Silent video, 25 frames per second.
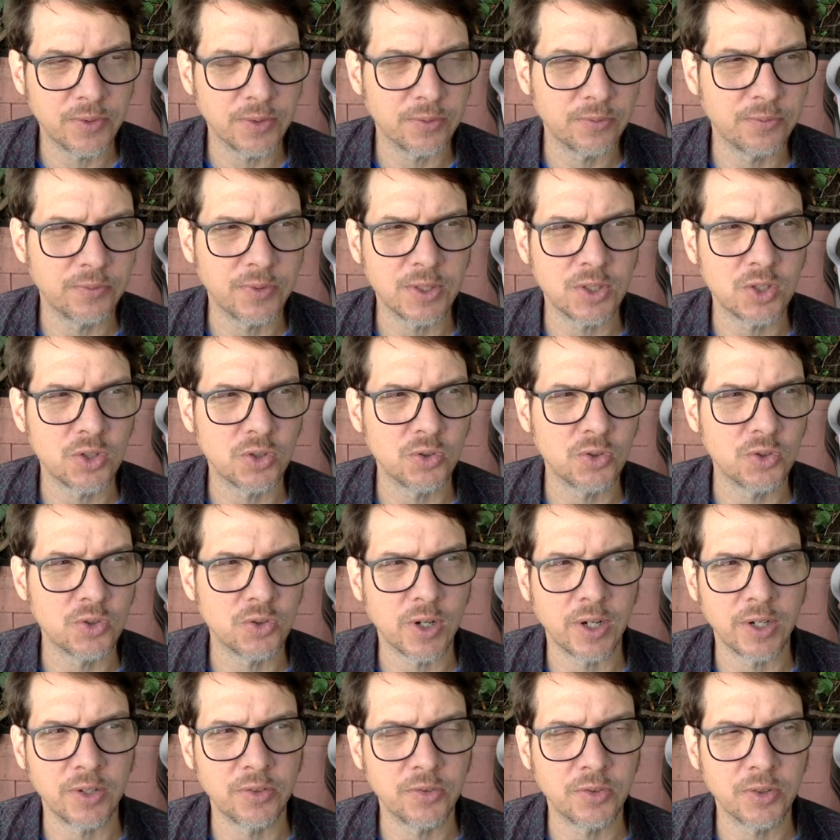fish who
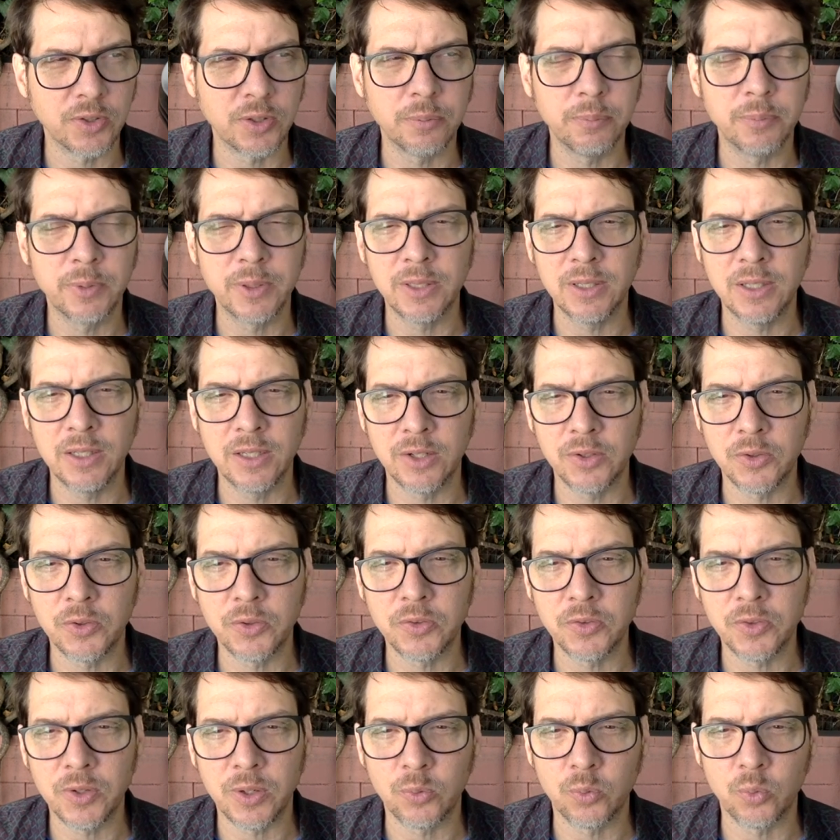tries to completely
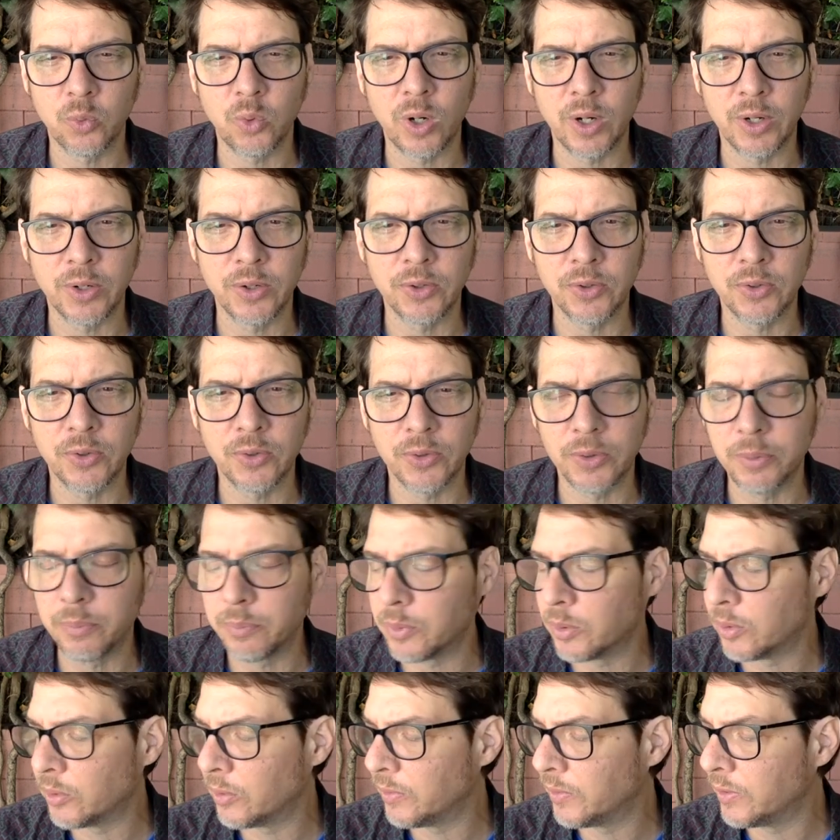understand water, or the
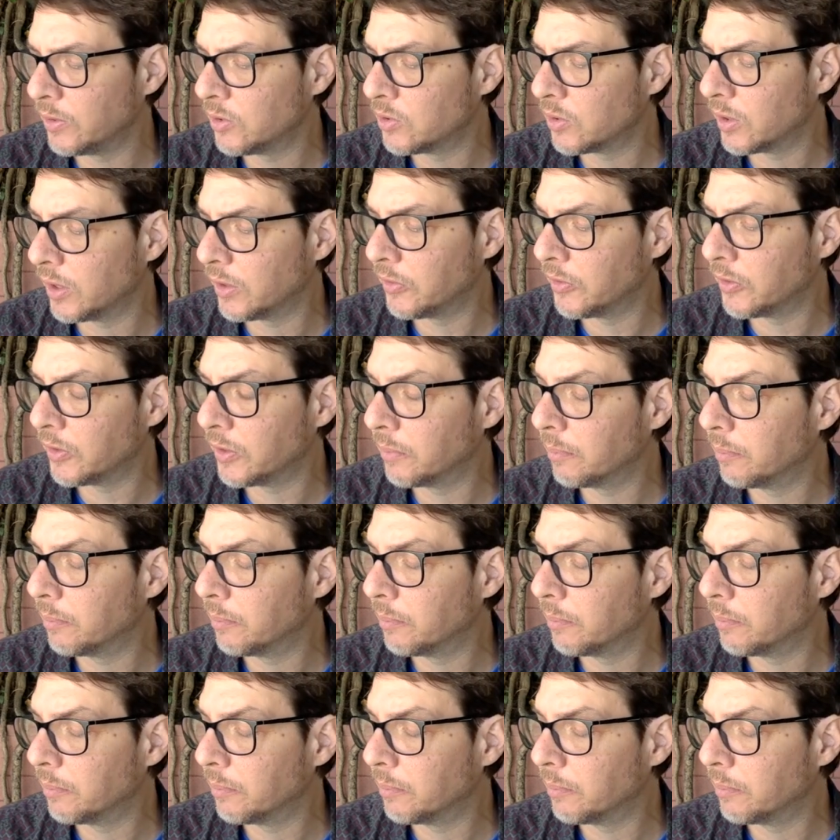bird that tries to